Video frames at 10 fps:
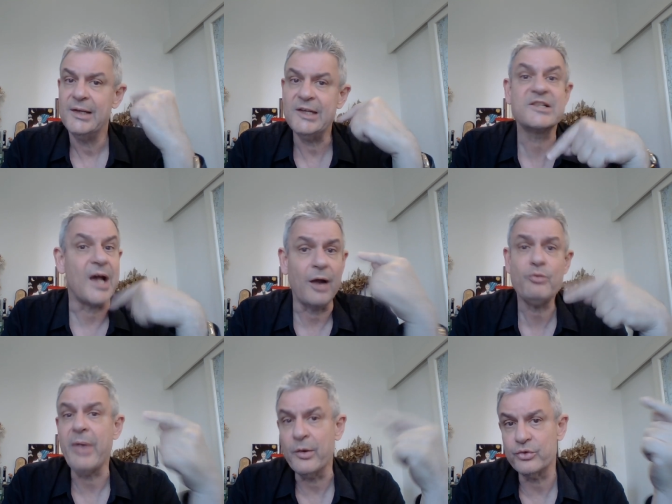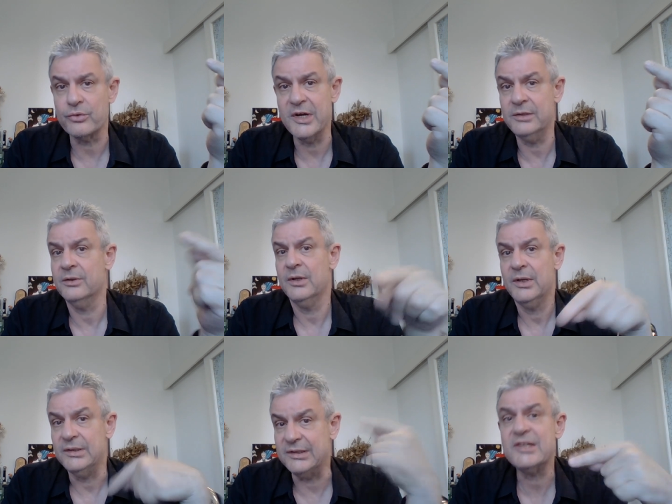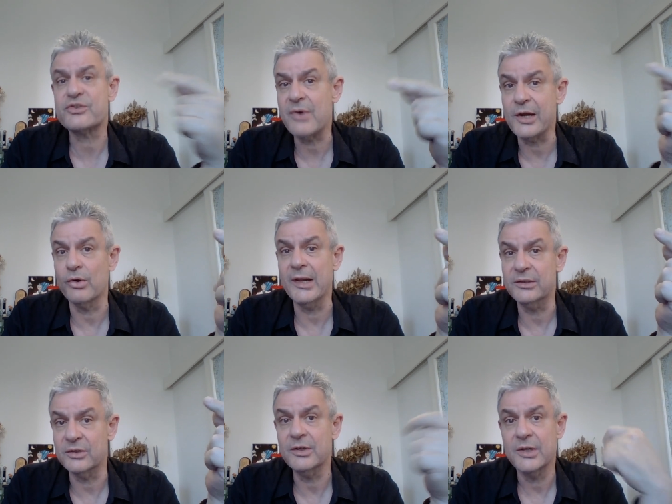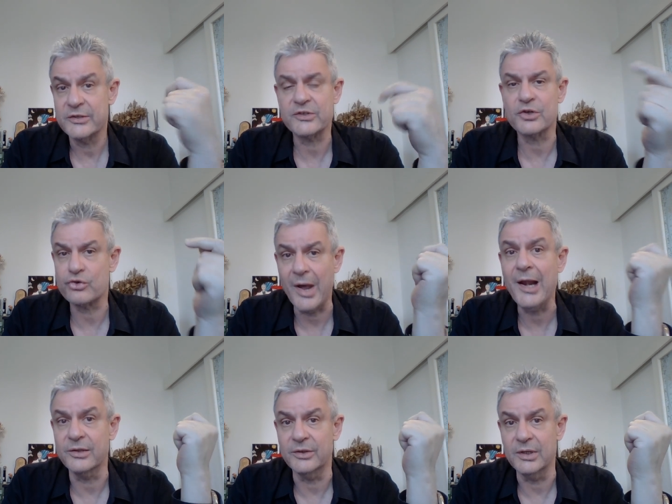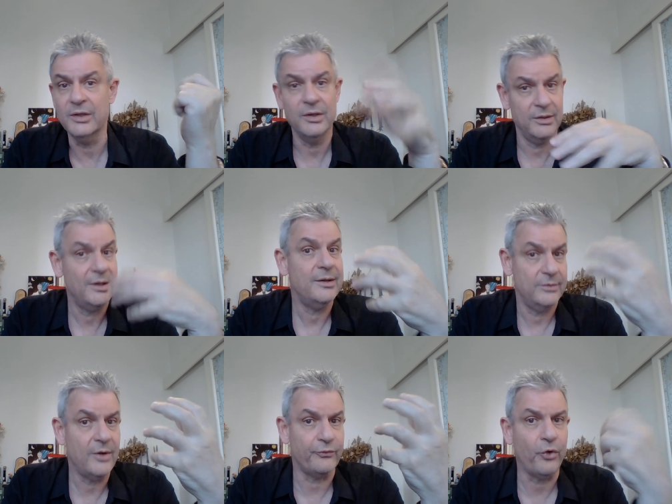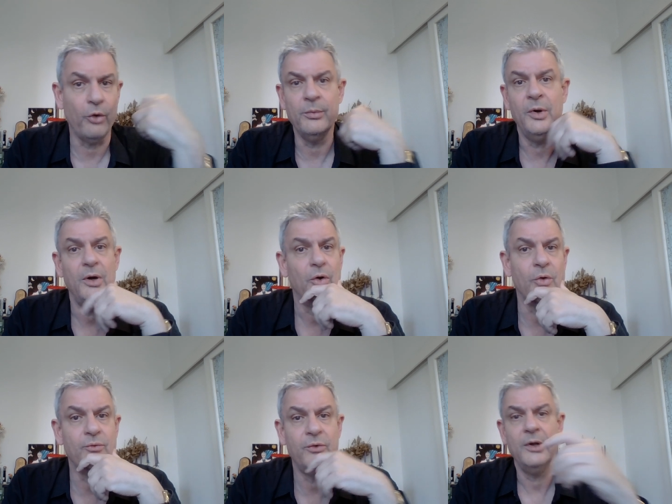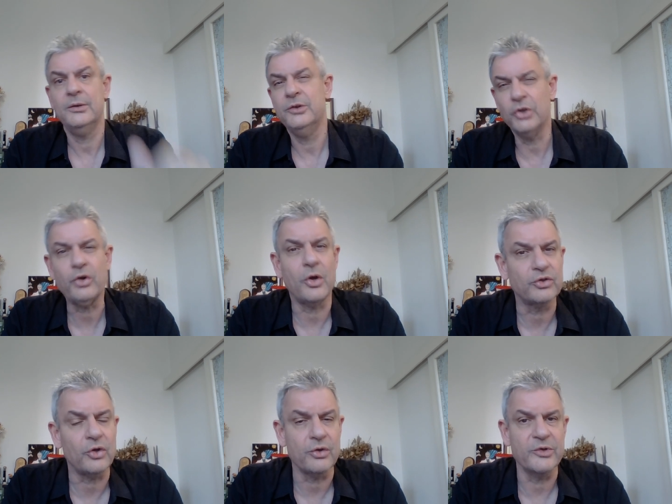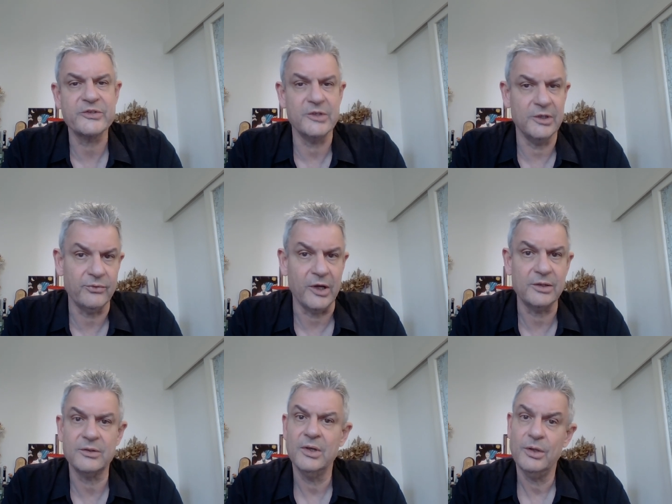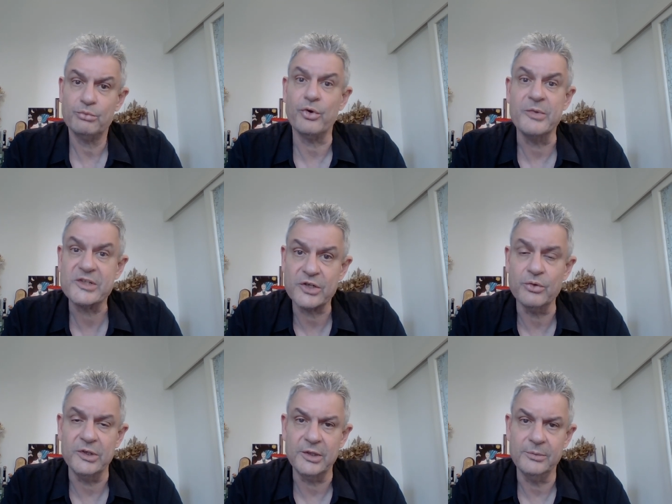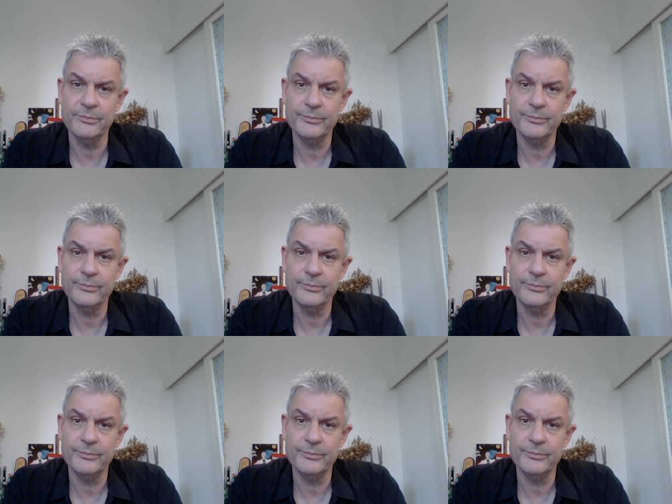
is unbounded, dysregulated sexuality, a form of non-autonomous, in effect, promiscuity.